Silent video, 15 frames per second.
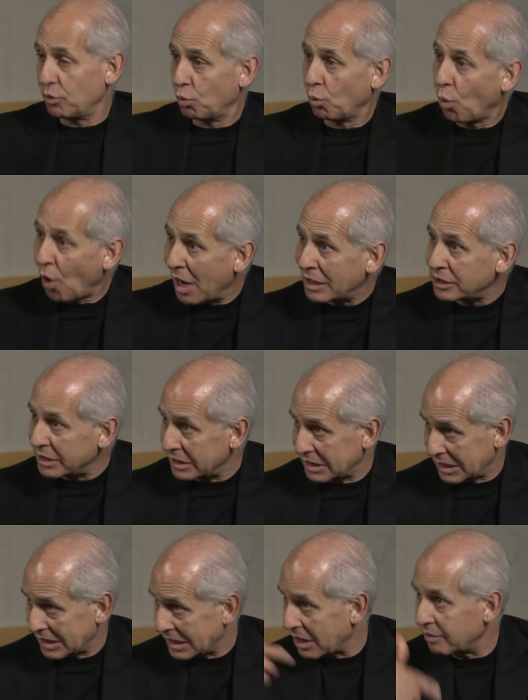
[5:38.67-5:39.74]
It
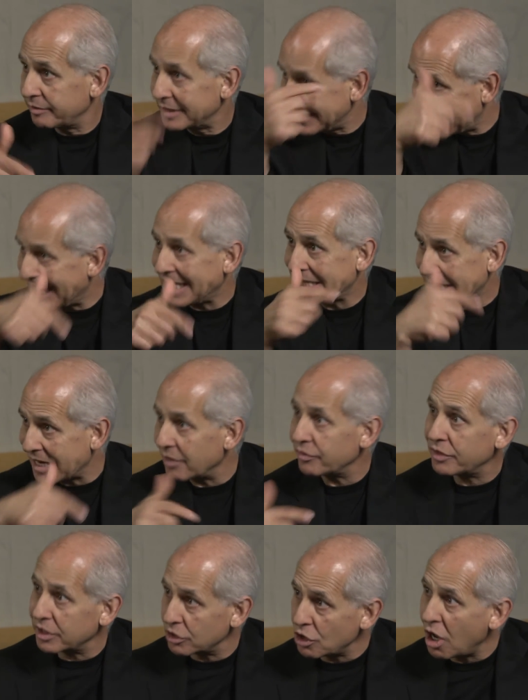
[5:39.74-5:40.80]
washes itself. It takes
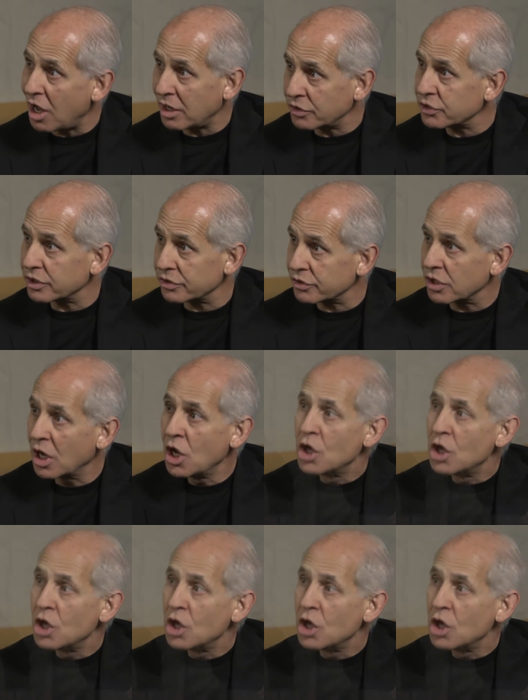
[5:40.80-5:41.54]
out the toxins.